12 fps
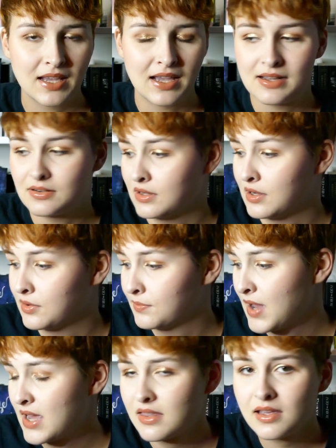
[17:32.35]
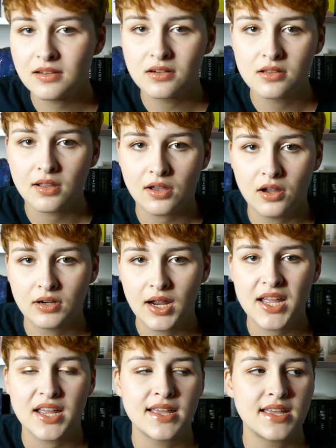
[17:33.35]
I don't know. I think it'll look
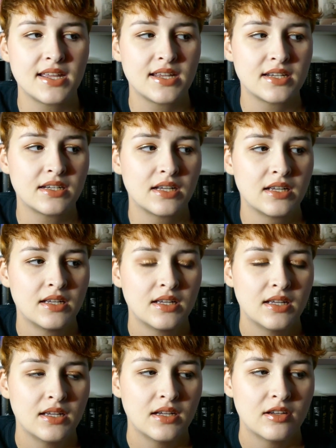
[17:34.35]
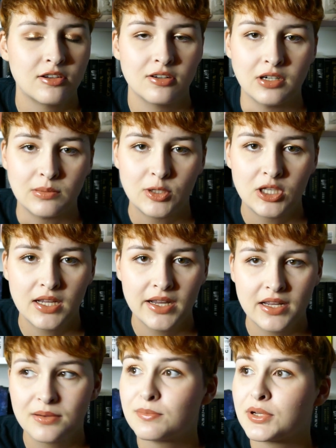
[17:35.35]
alright in normal
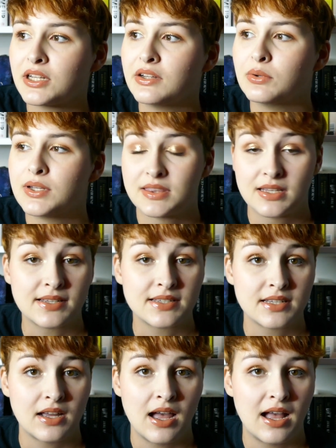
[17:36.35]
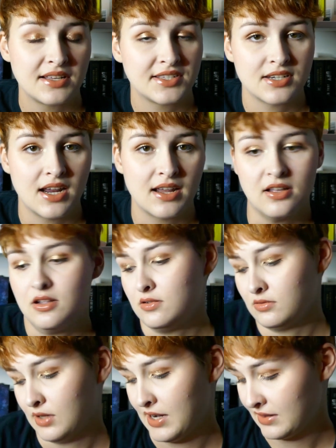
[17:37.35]
light, but with this
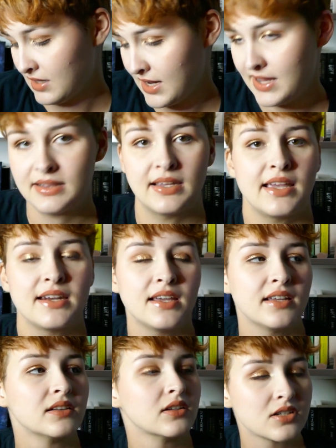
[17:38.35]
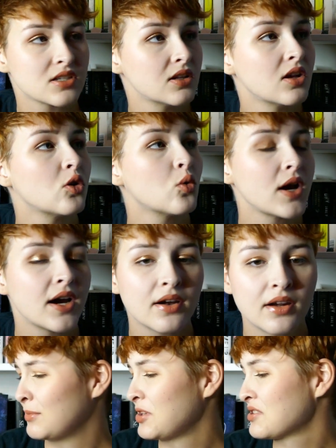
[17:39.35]
hostile ring light lighting, it looks a little
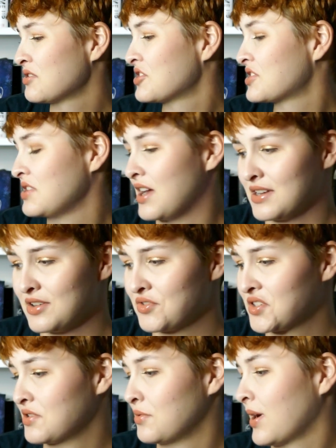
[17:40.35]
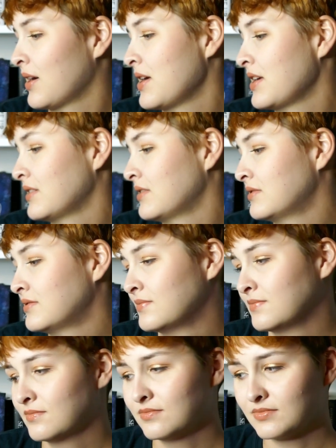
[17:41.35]
weird. I'm also just not used to wearing
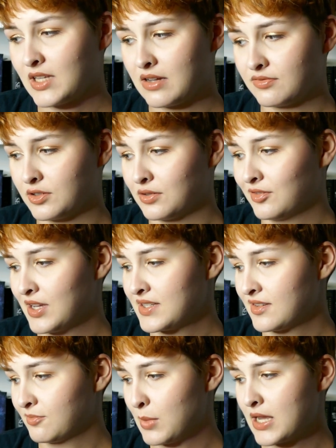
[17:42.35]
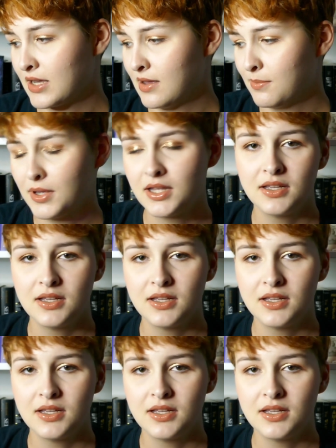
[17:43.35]
a full face of makeup.